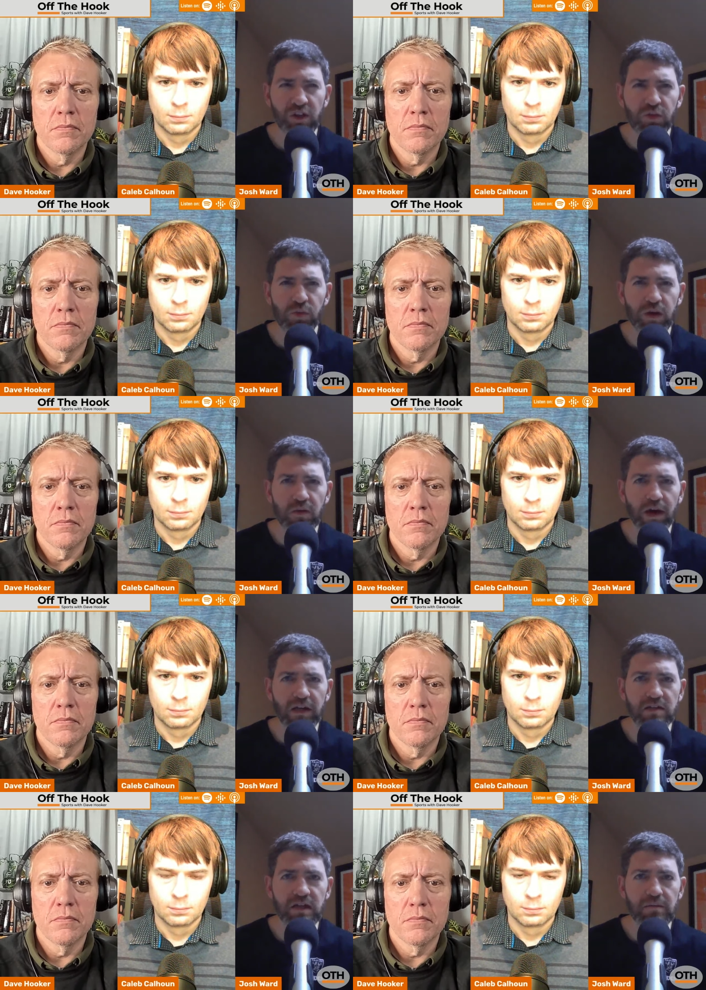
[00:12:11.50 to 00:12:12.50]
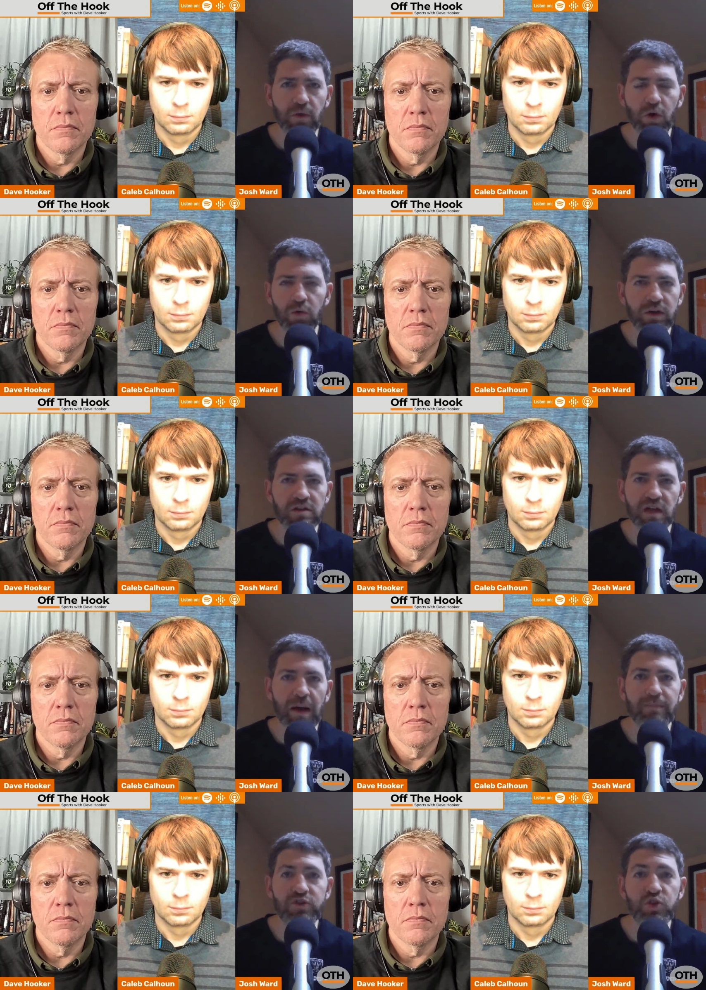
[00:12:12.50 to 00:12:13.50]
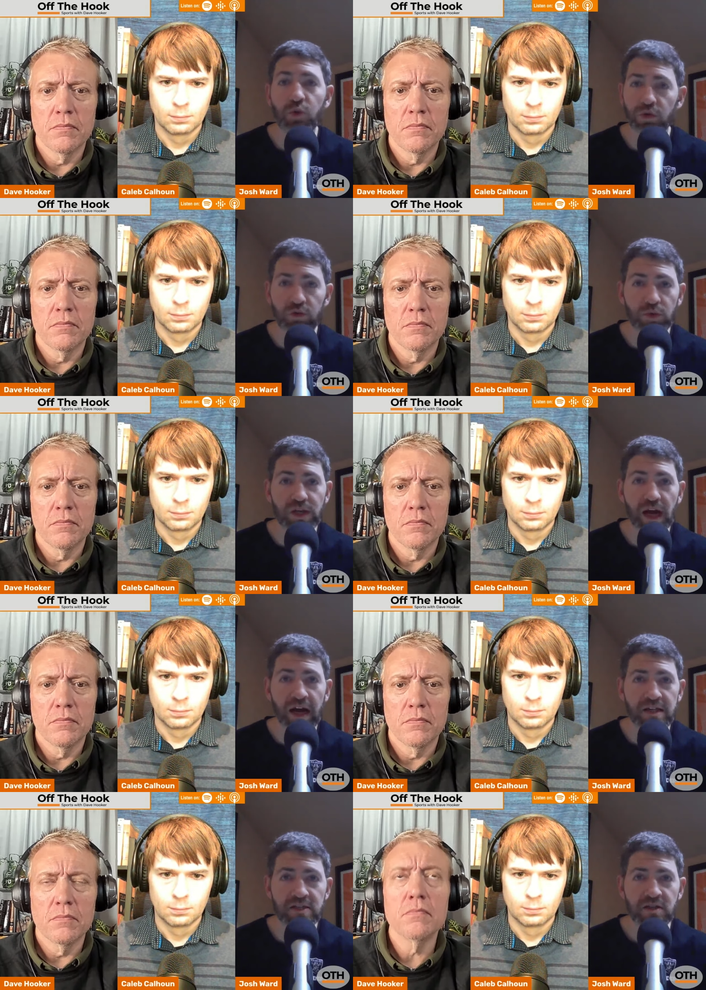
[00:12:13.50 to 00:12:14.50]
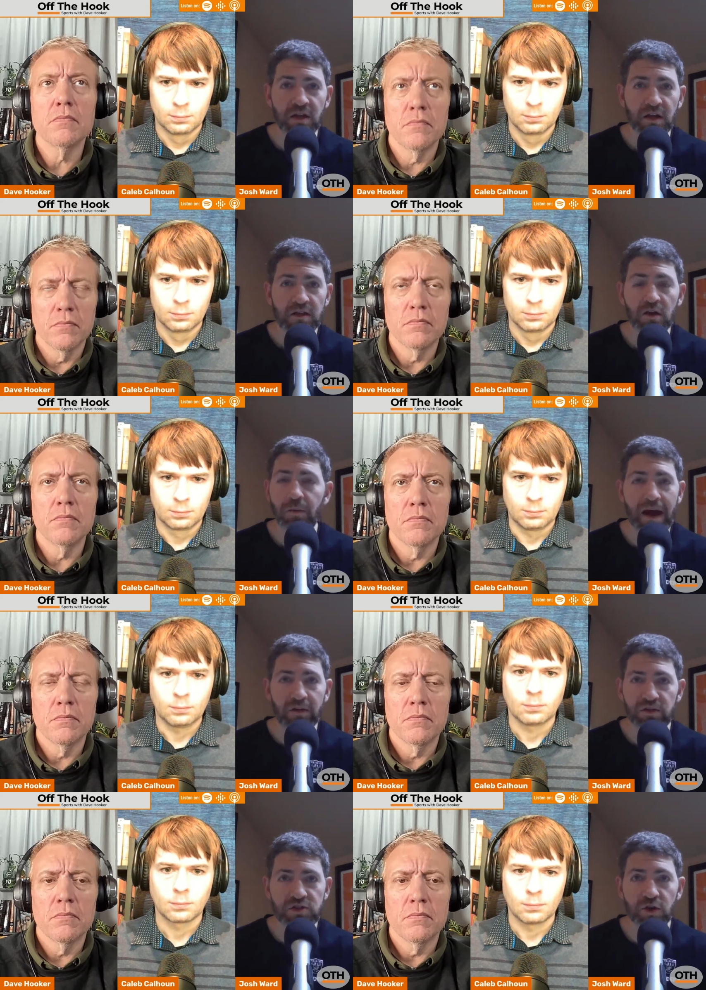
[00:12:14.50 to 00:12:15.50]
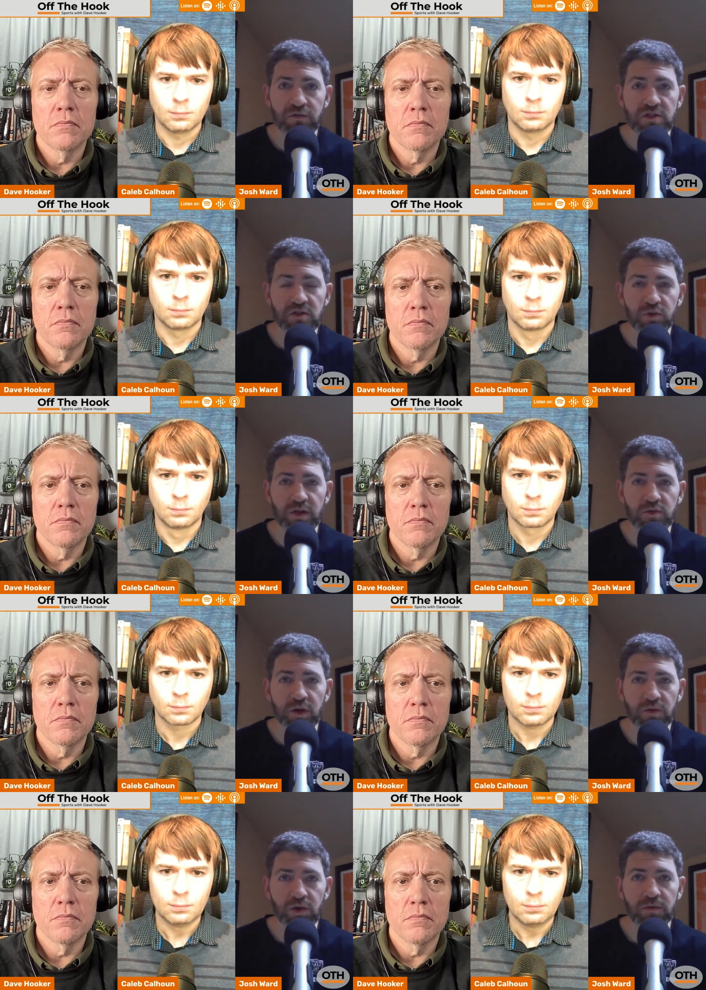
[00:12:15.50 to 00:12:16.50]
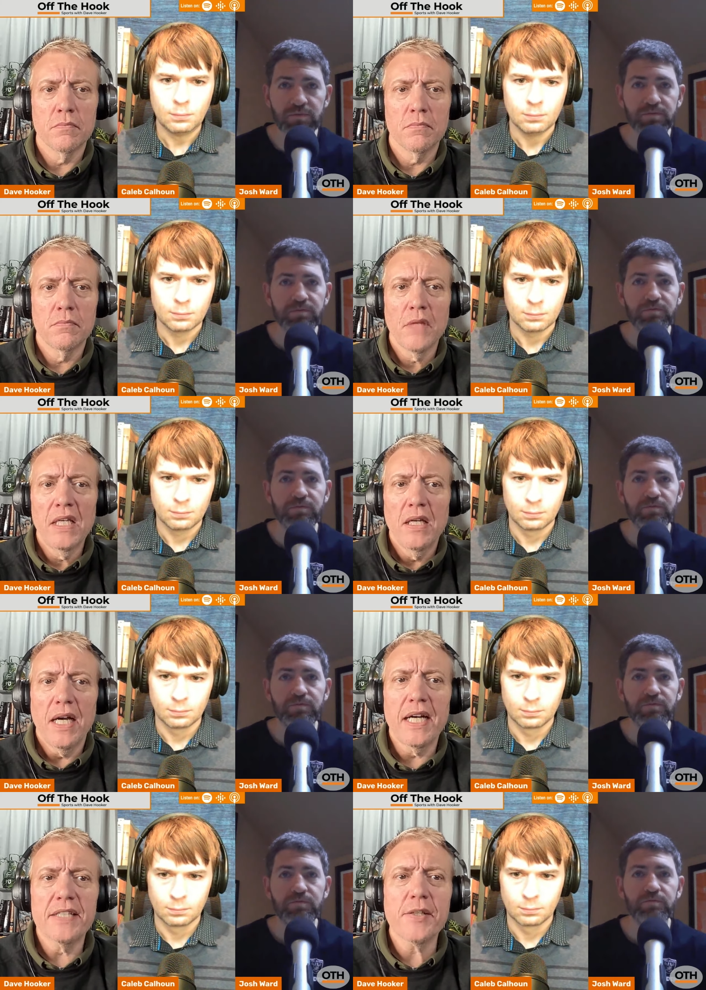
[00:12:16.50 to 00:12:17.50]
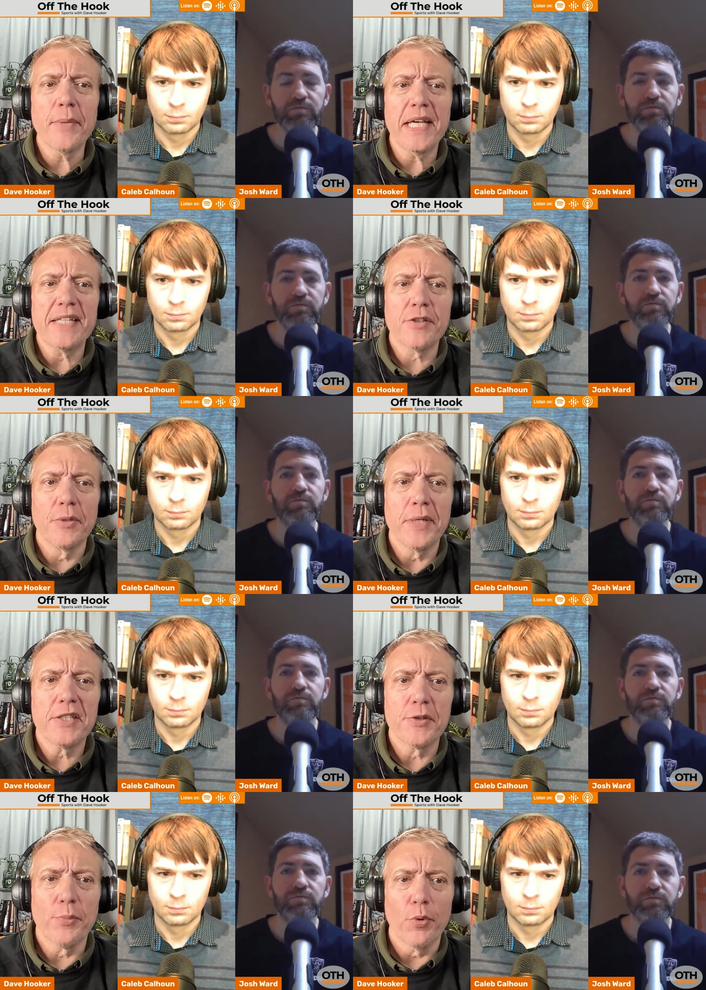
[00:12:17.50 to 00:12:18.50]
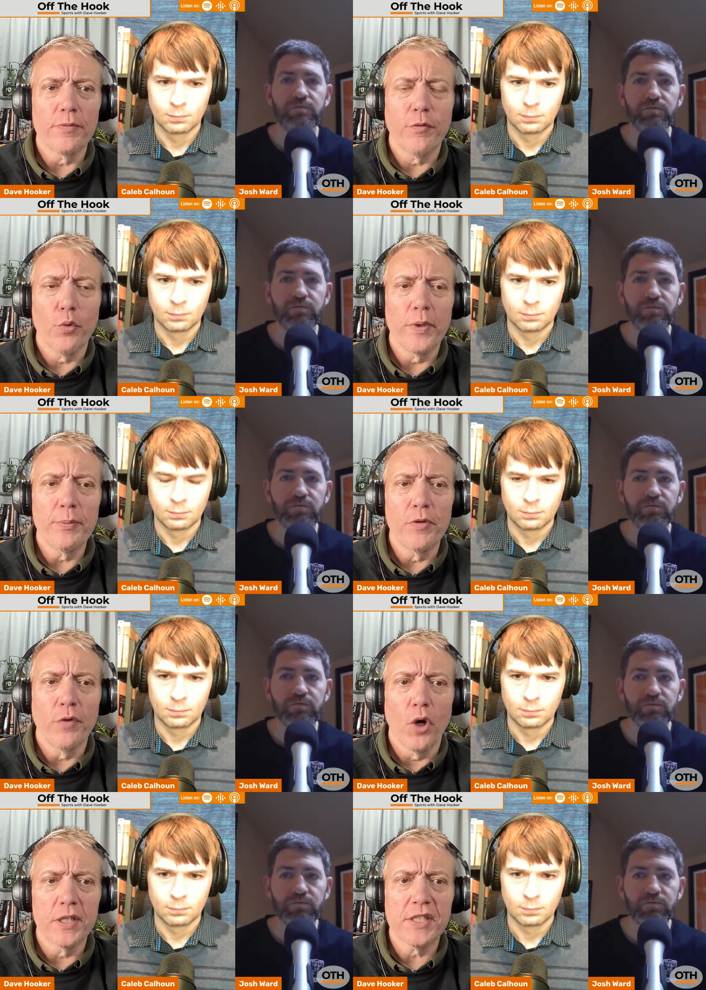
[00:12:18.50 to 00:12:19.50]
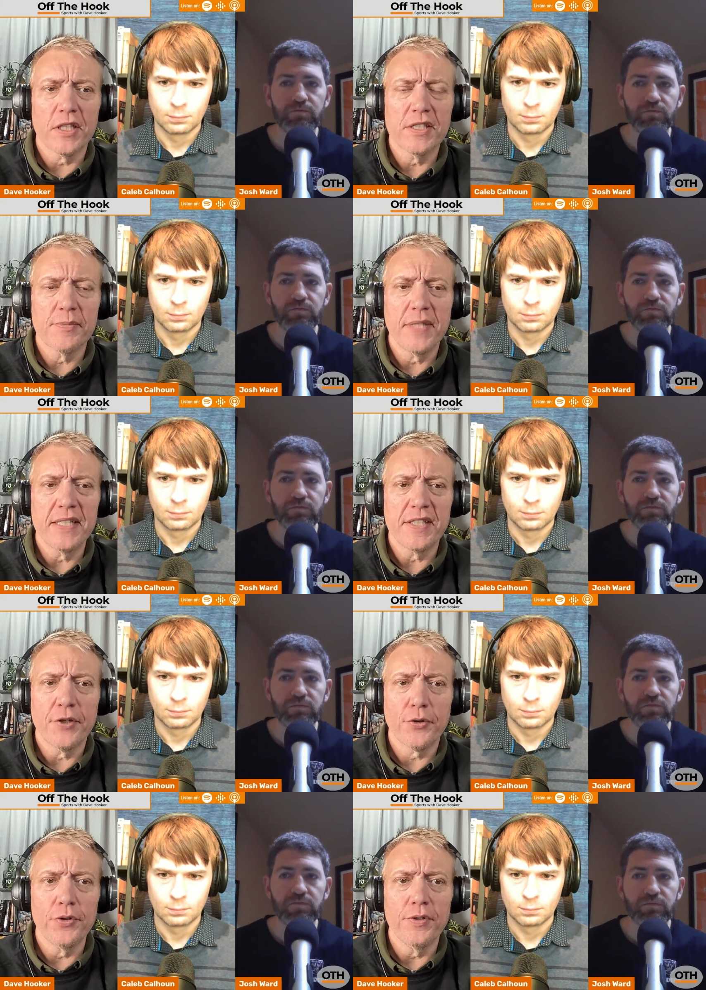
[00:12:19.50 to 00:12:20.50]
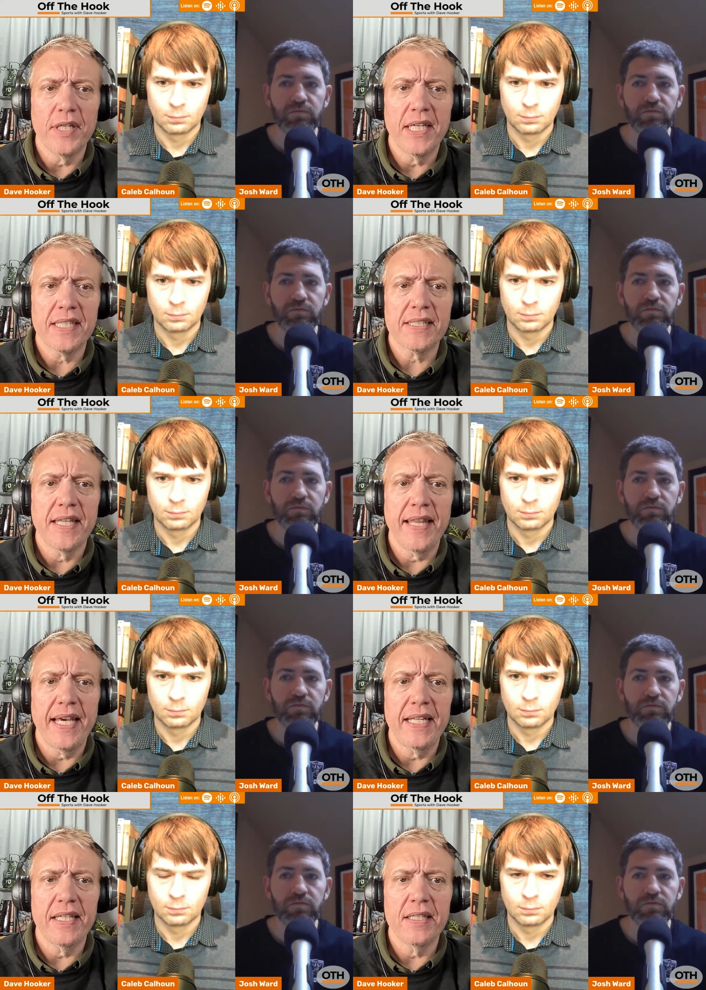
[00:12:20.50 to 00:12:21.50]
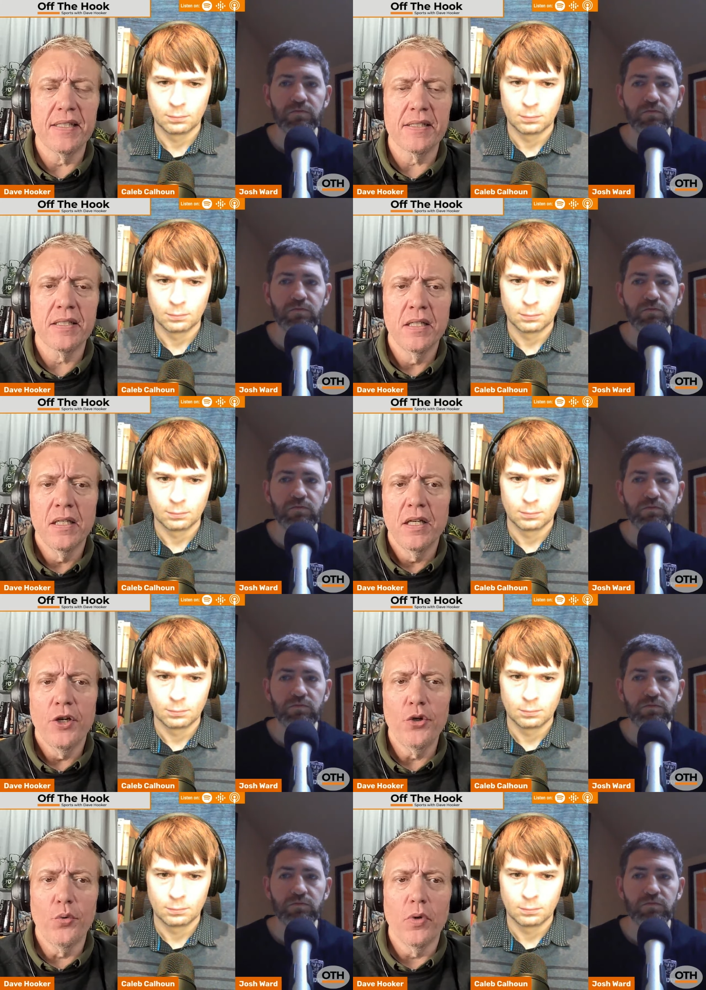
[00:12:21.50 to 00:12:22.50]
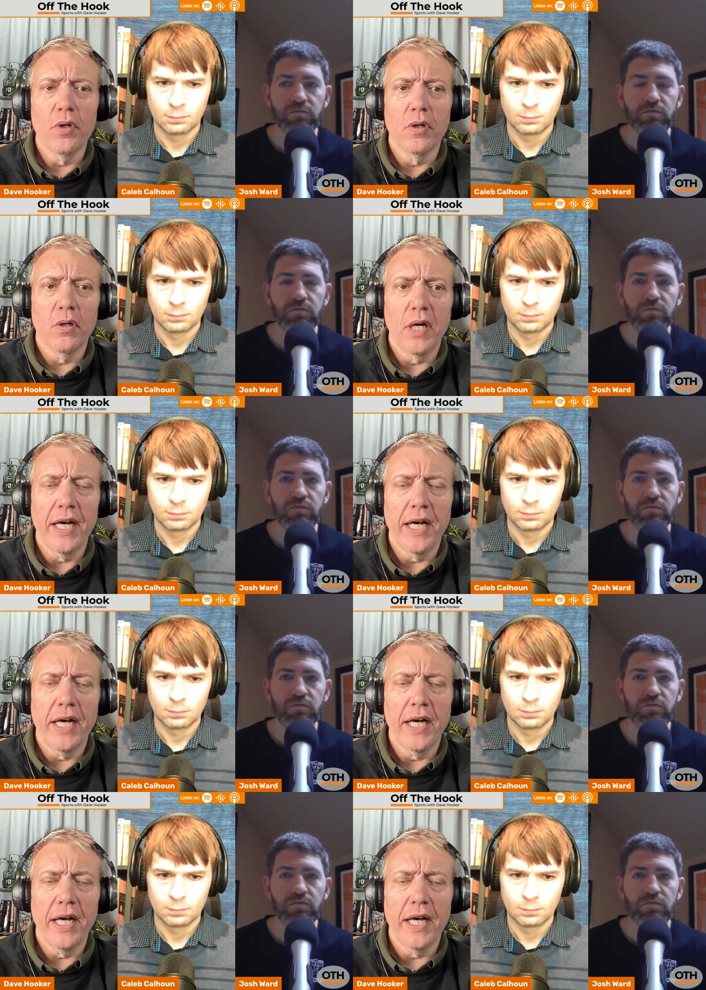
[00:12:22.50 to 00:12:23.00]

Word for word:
Speaker 1: On3 ranked him, or one of the top two or three guys, no matter the service in 2023.
Speaker 2: Uh, somebody asked on the message board before we move on, talking to some Tennessee Cruton next, and that is who will